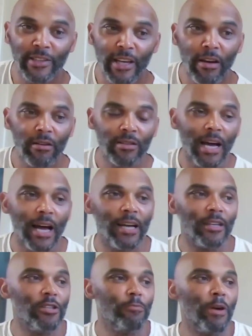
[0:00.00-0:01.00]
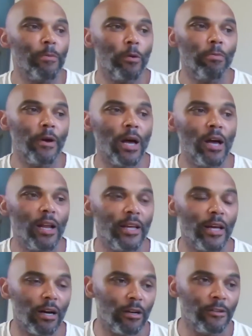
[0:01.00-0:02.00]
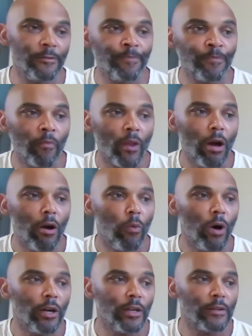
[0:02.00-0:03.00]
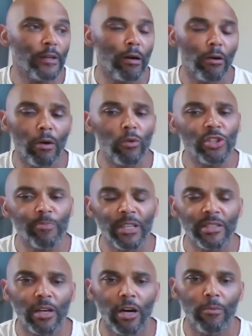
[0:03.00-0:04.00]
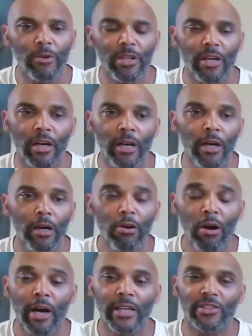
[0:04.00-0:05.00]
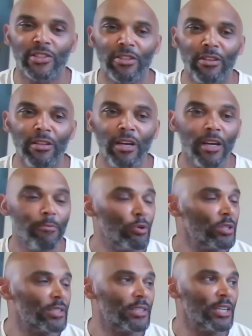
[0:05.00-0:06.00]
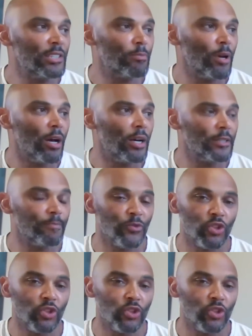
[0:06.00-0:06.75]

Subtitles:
See, oh, Dad, can you pick me up a bit earlier? Mm. Oh, why? I want to spend time with you. Right, son. Brings the tears to my eyes.